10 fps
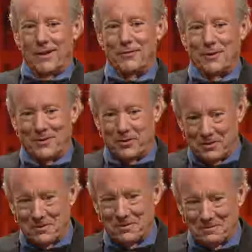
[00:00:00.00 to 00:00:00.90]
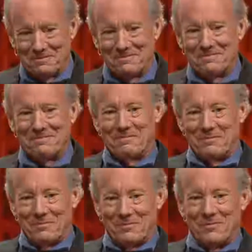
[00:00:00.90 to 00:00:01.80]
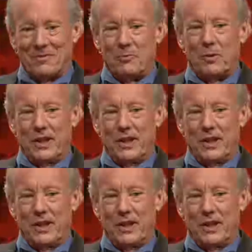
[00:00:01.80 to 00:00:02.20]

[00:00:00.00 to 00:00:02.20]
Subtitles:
and services. We